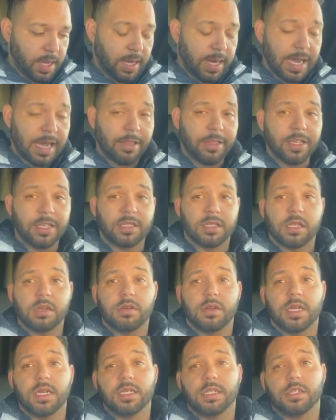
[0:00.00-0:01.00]
Now this
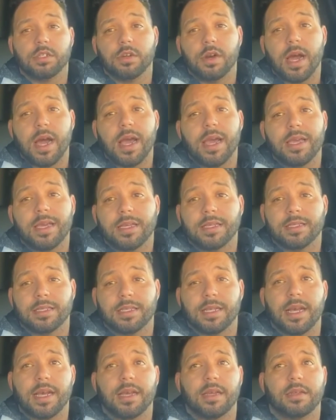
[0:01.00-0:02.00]
load is dry. It's
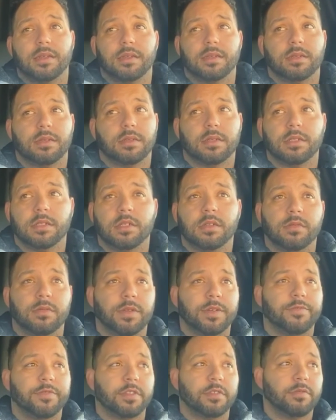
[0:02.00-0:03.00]
not, there's no
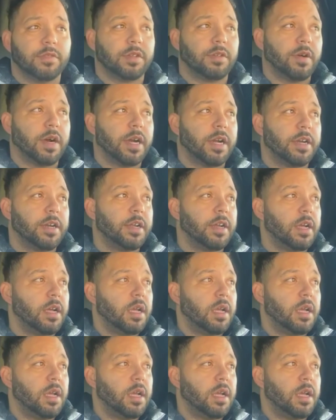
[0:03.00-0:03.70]
reefer required.